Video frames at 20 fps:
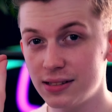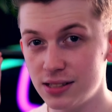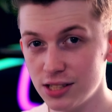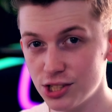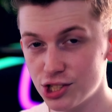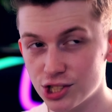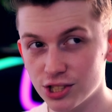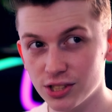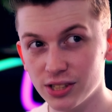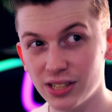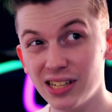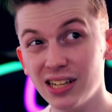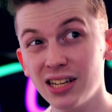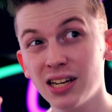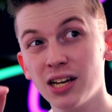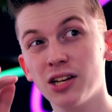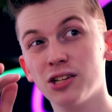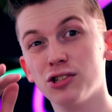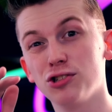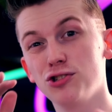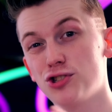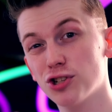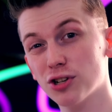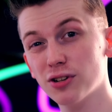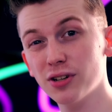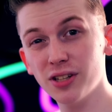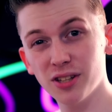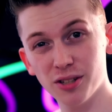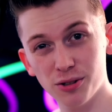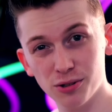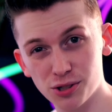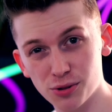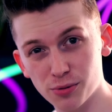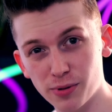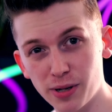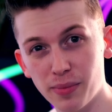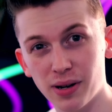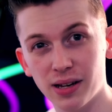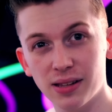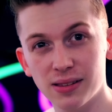Additionally, during those
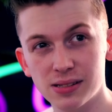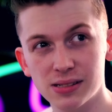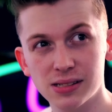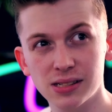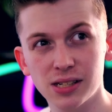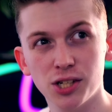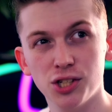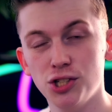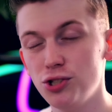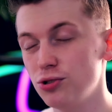3 months,